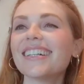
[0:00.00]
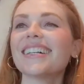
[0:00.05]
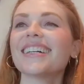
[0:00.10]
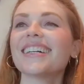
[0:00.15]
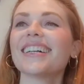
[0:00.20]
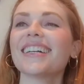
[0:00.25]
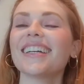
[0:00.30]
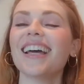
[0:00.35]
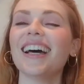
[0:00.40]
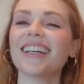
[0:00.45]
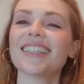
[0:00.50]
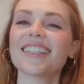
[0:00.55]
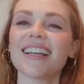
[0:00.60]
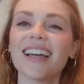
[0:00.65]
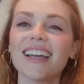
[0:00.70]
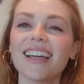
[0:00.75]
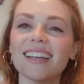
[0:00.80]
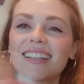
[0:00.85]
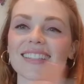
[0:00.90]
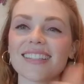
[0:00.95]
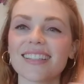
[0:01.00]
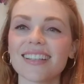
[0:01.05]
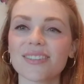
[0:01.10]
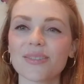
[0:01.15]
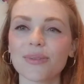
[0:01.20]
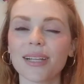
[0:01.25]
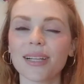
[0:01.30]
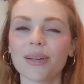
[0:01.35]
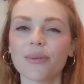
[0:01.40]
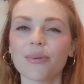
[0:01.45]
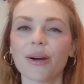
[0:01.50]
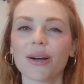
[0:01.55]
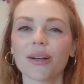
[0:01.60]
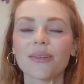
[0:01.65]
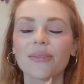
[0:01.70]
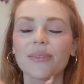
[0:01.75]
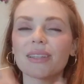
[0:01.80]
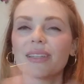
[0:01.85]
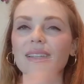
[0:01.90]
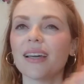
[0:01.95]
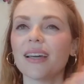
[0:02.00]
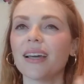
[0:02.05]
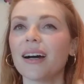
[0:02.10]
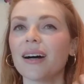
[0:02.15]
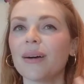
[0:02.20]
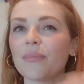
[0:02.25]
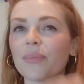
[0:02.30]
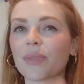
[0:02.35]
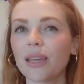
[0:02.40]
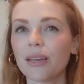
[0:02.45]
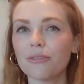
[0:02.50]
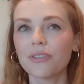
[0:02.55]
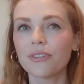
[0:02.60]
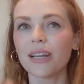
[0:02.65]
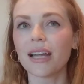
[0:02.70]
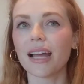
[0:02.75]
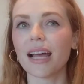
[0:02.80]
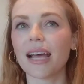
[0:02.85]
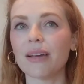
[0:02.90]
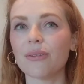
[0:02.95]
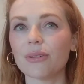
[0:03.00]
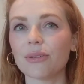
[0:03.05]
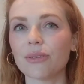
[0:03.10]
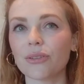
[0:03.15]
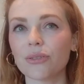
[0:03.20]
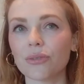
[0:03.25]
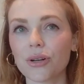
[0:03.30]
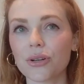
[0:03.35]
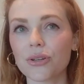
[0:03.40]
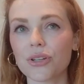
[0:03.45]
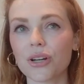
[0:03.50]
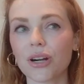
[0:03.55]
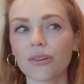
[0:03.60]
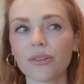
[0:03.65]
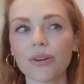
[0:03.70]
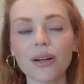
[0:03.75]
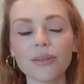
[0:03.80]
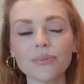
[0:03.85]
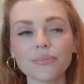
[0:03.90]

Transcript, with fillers: Yeah, it's like, it's, it's really working with the, um, the infinite eight with the throat chakra.